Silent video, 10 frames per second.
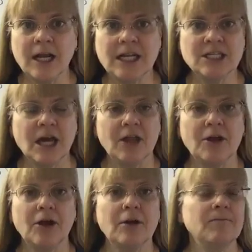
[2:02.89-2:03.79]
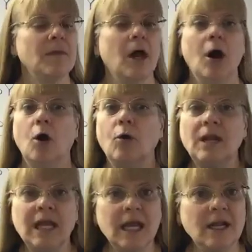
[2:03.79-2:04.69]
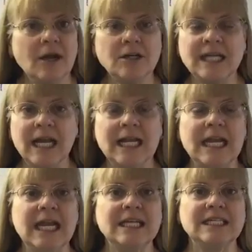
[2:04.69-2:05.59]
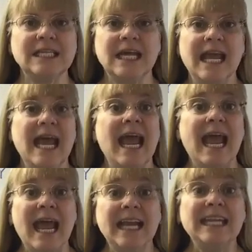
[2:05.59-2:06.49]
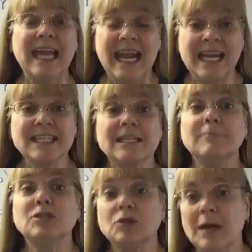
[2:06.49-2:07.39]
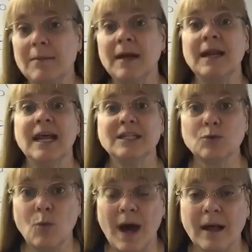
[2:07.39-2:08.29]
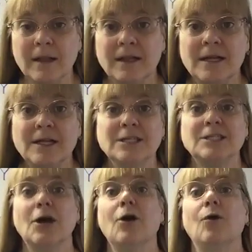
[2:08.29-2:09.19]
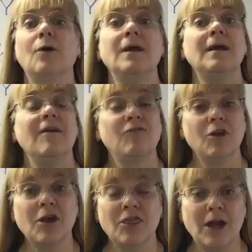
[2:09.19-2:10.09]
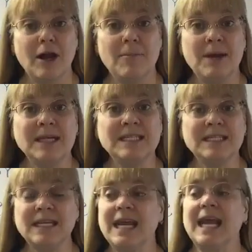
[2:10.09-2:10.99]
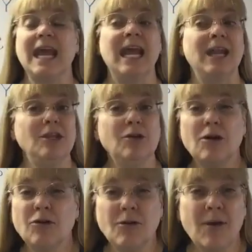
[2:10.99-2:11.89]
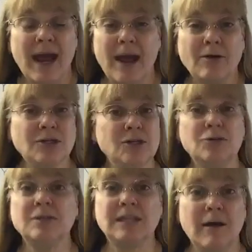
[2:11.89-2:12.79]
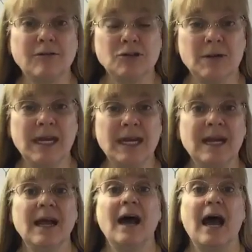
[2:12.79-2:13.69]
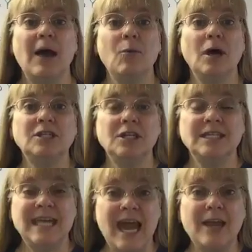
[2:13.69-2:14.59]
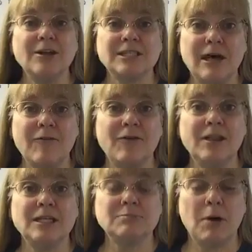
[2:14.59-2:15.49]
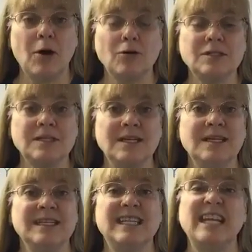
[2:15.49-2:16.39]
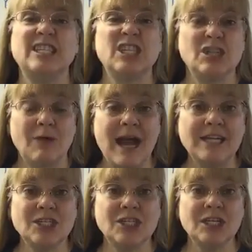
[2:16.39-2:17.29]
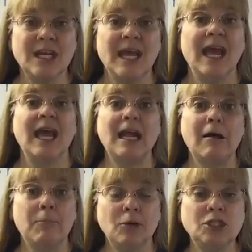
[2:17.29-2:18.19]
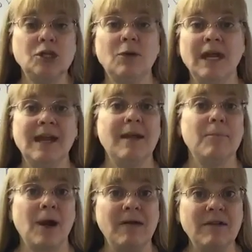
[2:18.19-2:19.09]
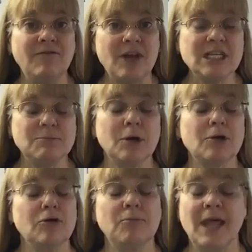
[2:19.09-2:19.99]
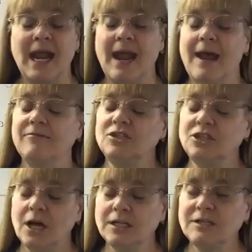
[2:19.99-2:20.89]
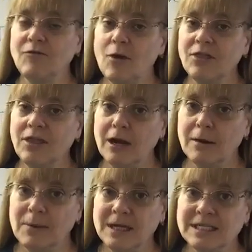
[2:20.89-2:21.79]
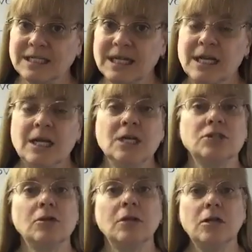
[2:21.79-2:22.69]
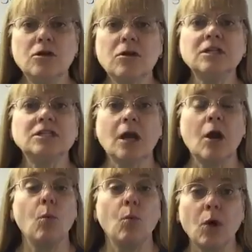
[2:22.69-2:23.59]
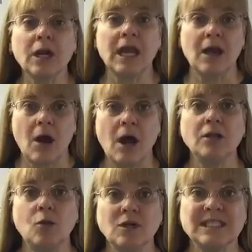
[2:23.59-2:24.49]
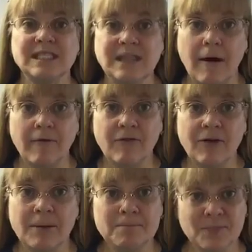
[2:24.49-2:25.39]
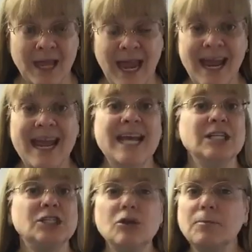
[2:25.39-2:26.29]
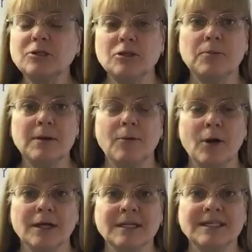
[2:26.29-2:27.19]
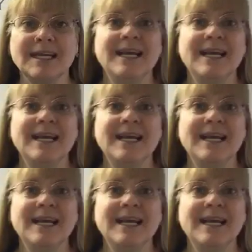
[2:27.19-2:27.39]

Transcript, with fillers: on each other, honing in our techniques, and getting some treatment as well. So if you're a therapist and you don't know how to self-treat, I want you to tag yourself in this post, say stretch, and I'll put you in a private Facebook group that I have just for therapists so that you can start working on yourself okay? Super, super important.